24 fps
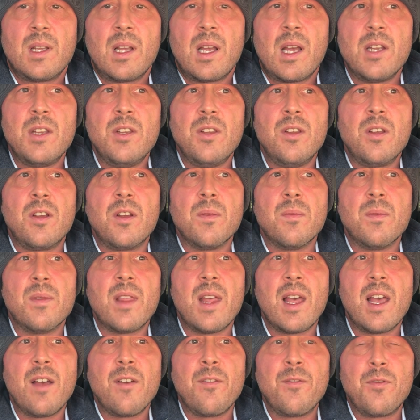and you can
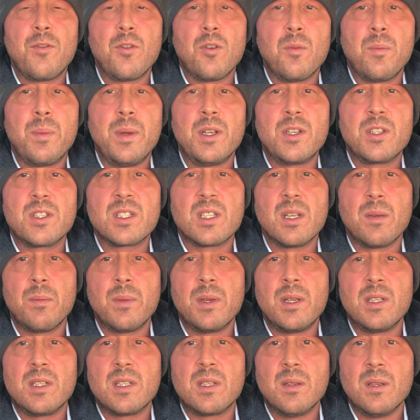therefore be
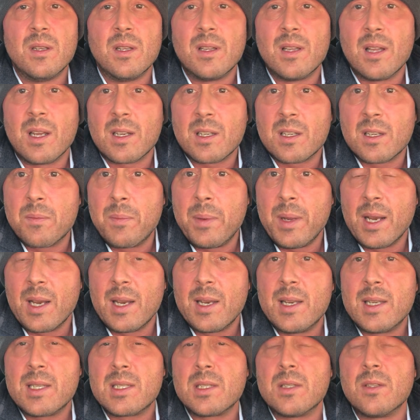somebody that could be
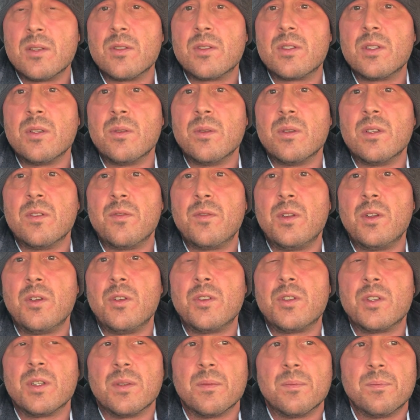listened to in the
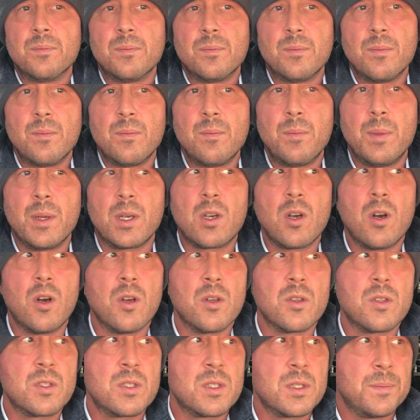future,
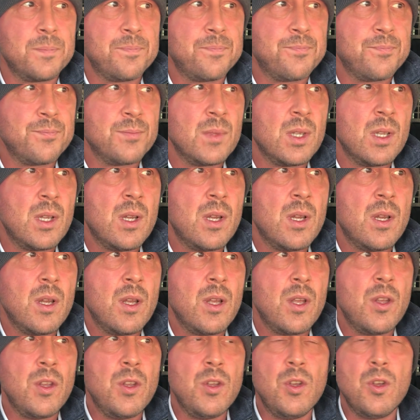because
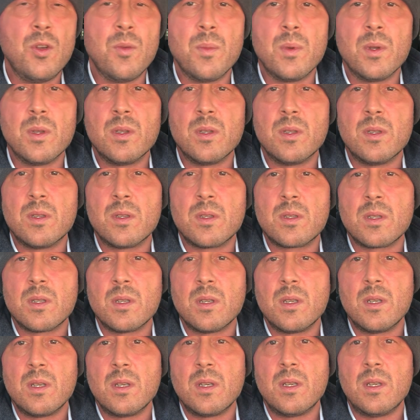humans
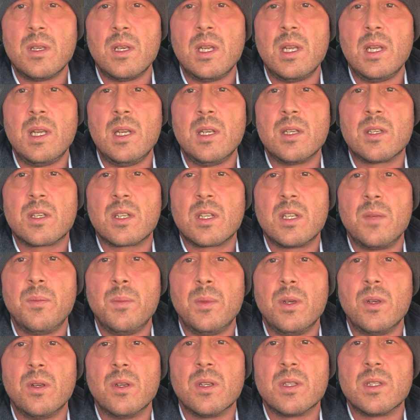need
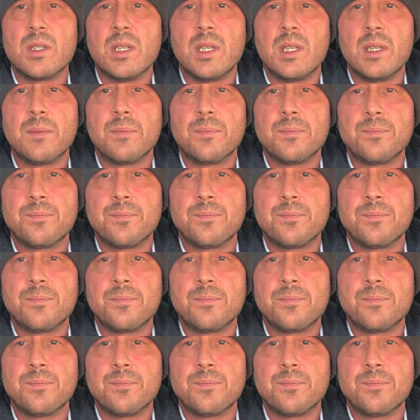community.